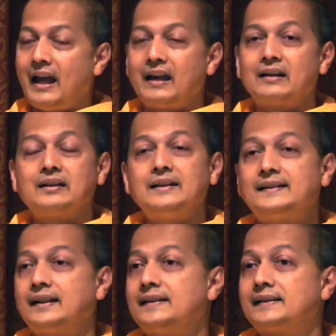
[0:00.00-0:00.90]
And he
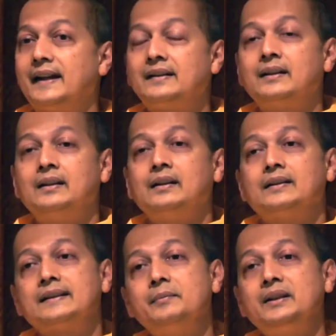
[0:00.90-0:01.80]
says that
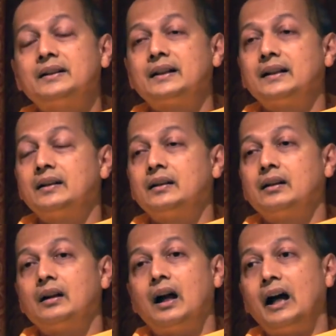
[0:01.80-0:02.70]
similarly,
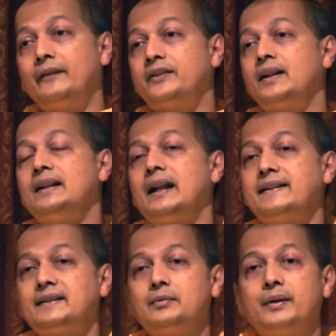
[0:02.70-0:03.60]
after
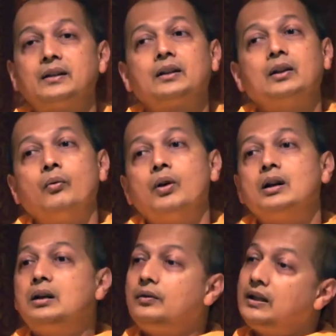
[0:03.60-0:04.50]
enlightenment, the
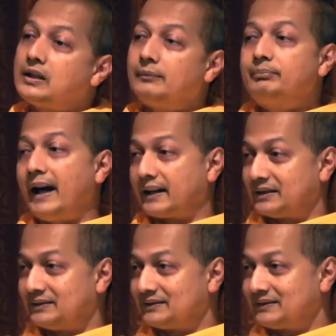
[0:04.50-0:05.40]
world will come back.